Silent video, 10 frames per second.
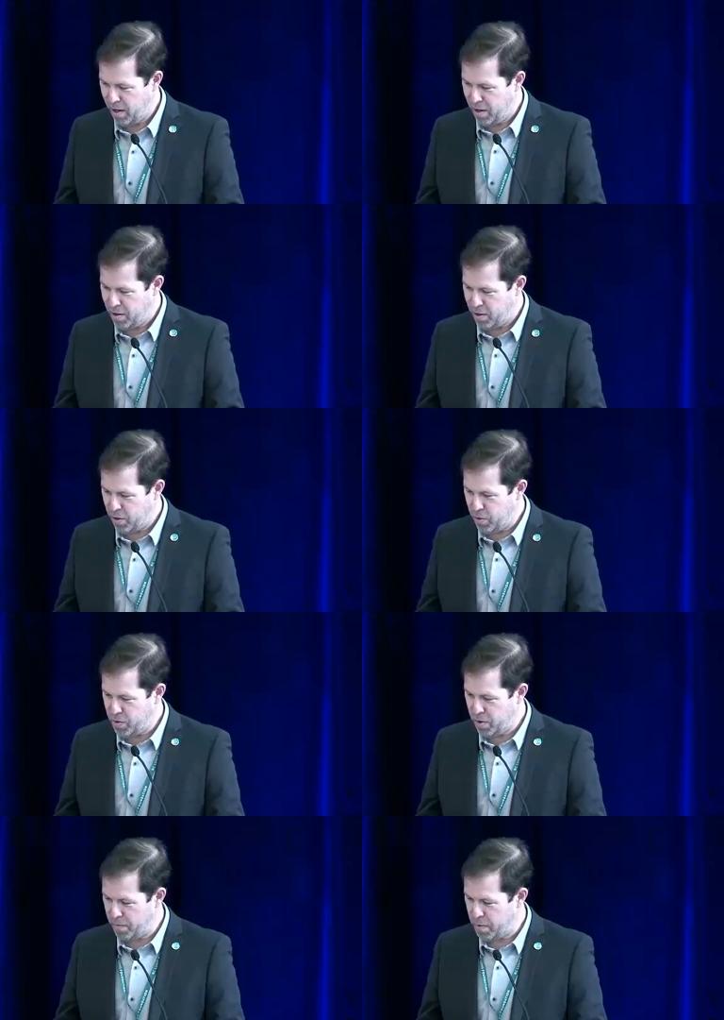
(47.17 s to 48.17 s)
The
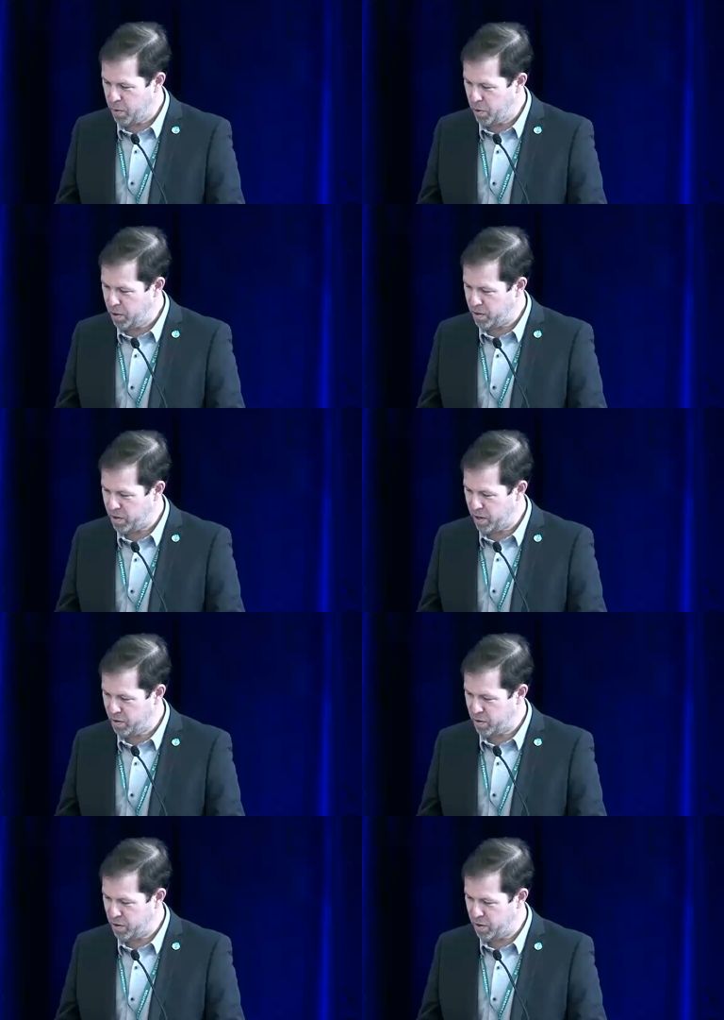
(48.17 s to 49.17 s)
use of remotely
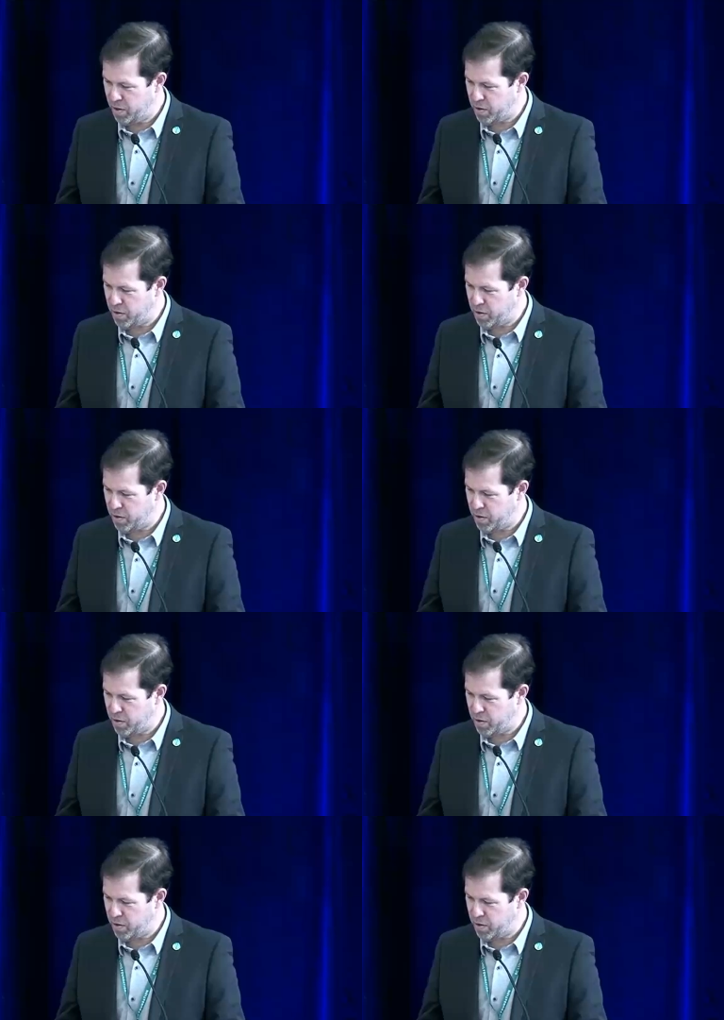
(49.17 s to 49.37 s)
sensed